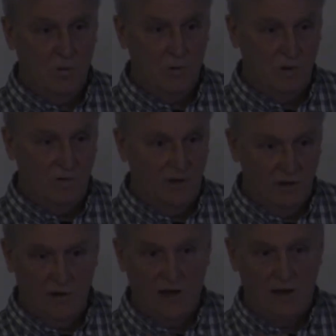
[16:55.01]
when we
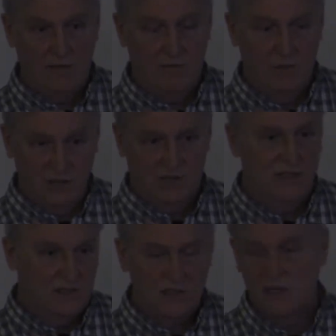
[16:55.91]
figure that melt
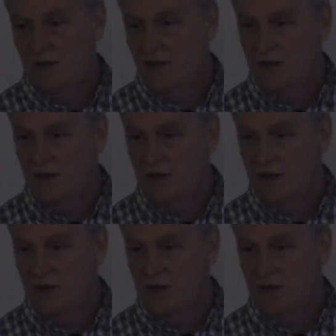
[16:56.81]
season's ending